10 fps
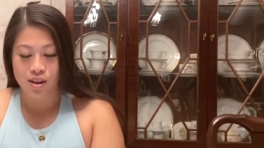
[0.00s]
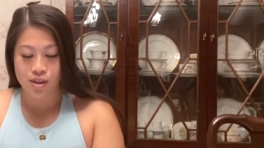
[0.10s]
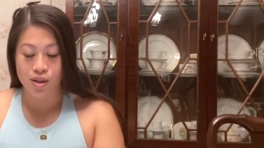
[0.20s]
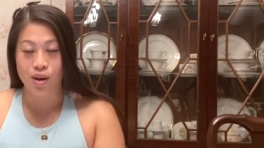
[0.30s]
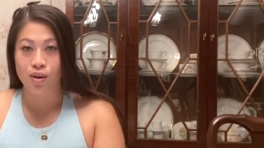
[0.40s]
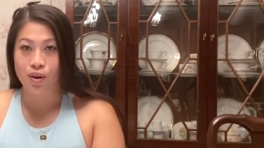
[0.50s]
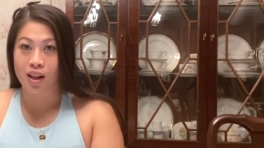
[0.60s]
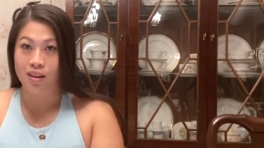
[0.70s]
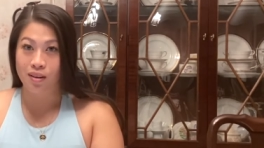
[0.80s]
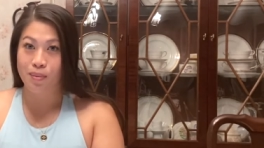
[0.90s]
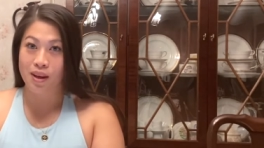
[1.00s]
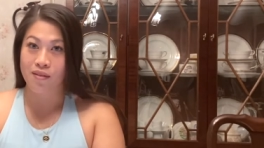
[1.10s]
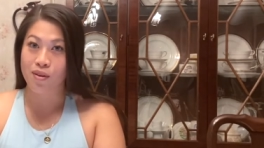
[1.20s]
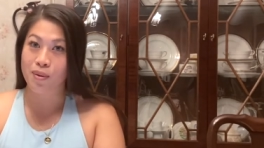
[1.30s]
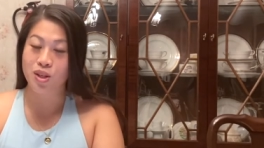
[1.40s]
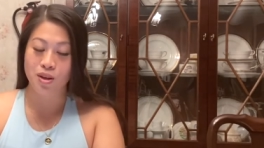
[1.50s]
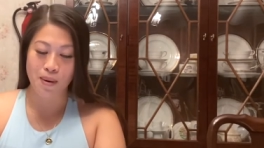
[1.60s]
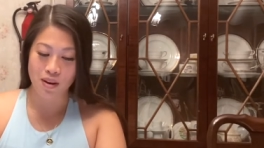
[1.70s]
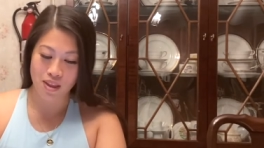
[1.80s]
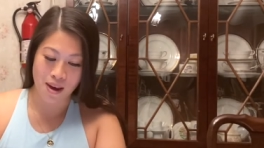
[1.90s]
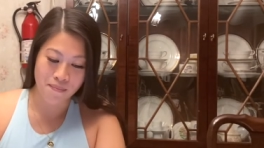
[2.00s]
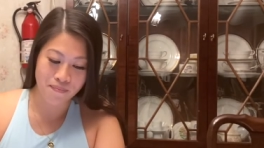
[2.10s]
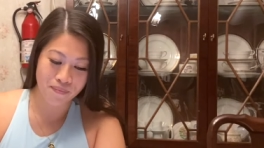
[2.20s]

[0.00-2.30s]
So a little bit information about them.